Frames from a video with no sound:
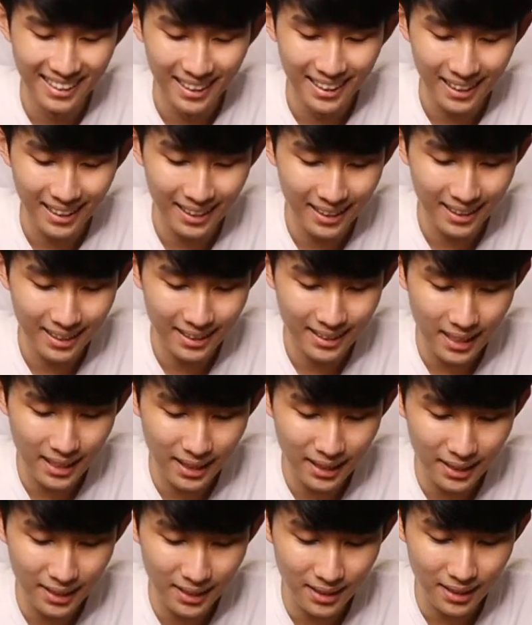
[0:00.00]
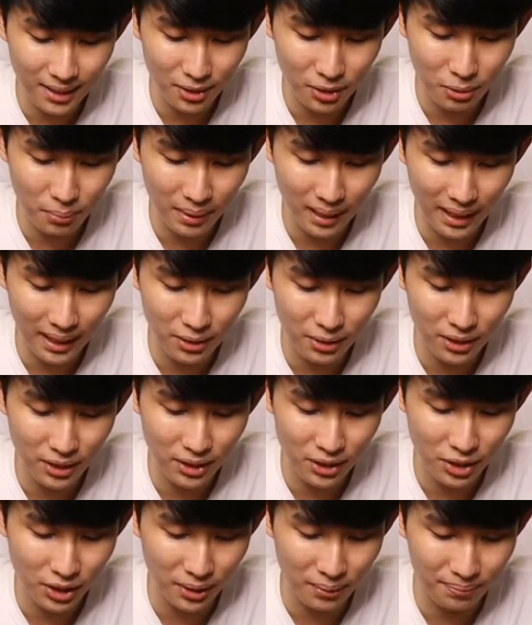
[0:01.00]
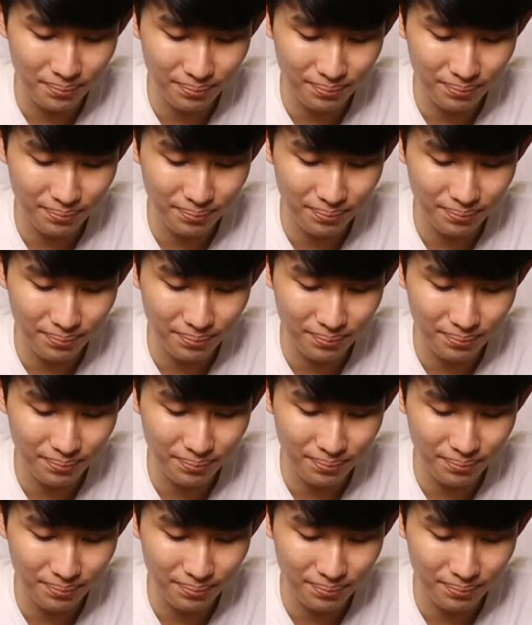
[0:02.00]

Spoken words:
dari English langsung pakai Indonesian.